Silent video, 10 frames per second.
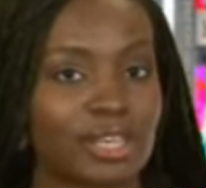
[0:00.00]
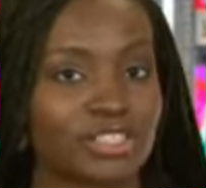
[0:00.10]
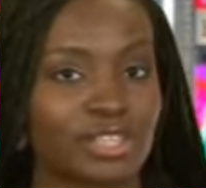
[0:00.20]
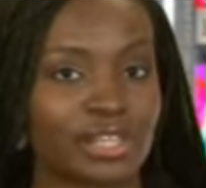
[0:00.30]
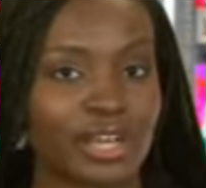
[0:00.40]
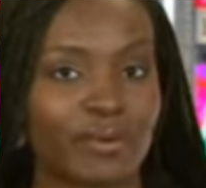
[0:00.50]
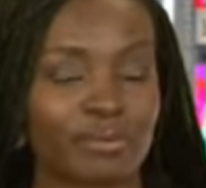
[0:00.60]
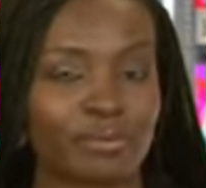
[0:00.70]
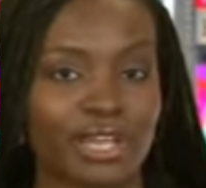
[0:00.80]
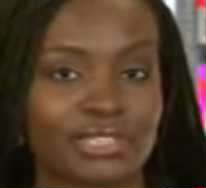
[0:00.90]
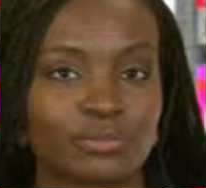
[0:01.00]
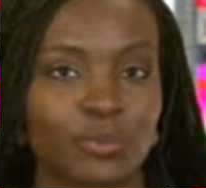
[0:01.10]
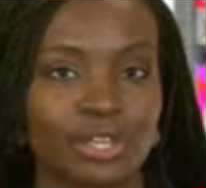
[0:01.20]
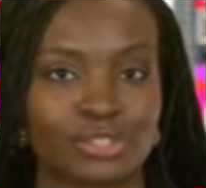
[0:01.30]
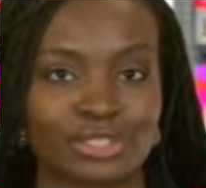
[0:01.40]
based on a current price of
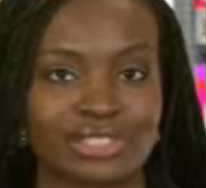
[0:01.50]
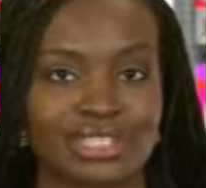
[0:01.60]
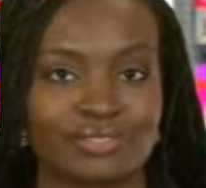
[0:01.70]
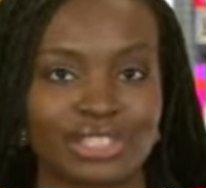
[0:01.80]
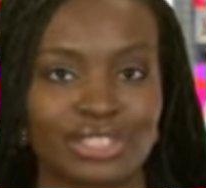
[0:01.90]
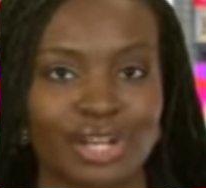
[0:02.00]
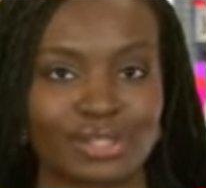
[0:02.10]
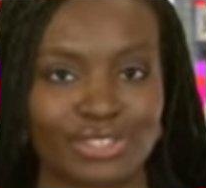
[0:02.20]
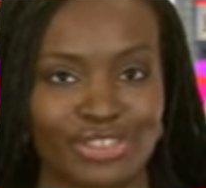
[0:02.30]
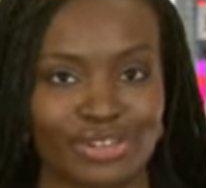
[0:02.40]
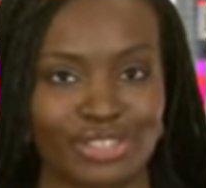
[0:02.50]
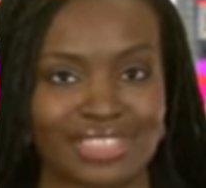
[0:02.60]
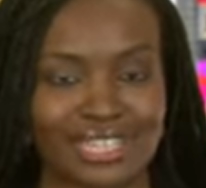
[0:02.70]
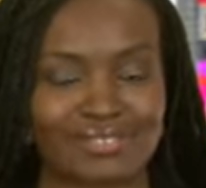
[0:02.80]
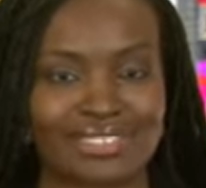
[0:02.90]

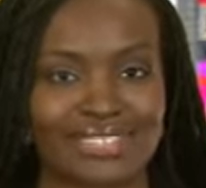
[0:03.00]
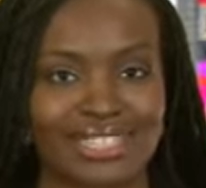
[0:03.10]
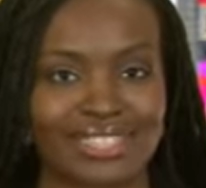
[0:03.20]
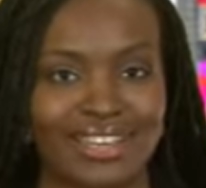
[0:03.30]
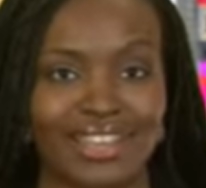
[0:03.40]
$117.37